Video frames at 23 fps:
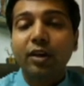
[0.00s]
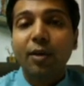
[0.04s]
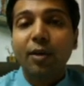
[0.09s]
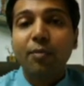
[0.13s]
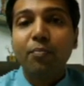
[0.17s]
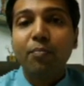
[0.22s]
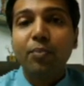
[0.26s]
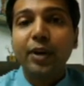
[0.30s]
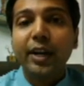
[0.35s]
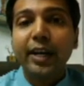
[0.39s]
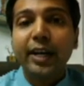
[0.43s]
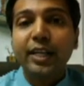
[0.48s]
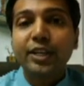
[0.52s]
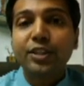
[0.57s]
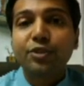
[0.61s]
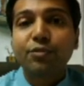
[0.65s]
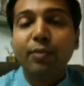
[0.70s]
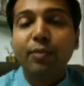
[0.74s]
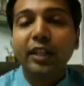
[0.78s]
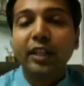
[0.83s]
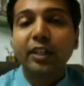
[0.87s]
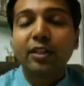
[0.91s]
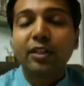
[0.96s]
the
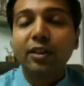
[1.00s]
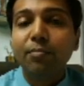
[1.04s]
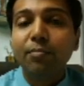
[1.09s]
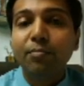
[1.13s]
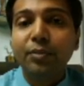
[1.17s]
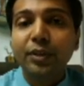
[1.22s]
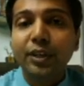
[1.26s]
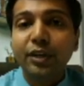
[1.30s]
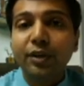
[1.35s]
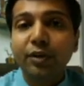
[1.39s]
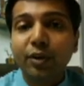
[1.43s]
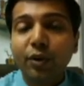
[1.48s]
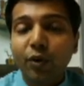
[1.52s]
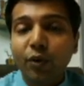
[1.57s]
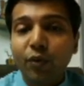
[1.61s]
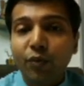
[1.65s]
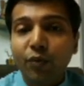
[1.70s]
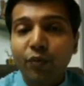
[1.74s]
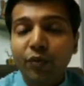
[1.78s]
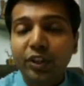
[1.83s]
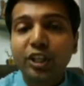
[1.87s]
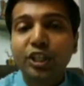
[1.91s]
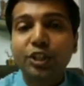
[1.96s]
compliance by the company
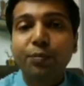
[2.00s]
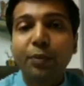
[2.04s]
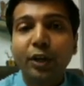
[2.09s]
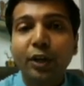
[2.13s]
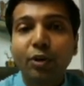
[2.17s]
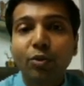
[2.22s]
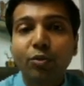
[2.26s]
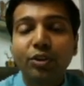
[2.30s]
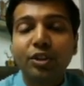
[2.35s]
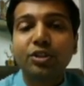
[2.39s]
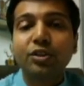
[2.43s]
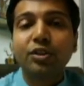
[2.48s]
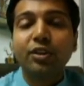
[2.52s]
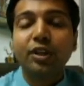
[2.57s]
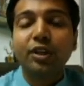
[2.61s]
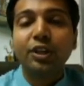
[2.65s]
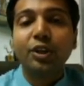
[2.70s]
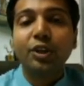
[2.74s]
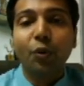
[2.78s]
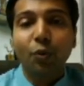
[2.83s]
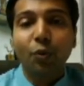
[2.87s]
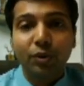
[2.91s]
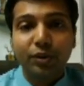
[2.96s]
with respect to these
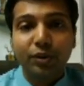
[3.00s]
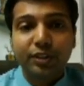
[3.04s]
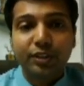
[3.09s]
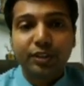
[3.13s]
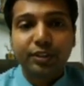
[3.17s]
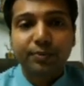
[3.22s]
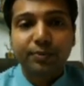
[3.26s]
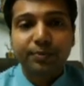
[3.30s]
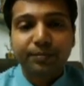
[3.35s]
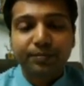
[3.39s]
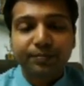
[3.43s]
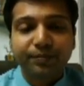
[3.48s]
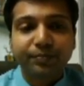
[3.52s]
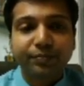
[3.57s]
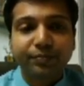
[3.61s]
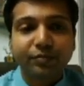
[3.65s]
Nidhi rules.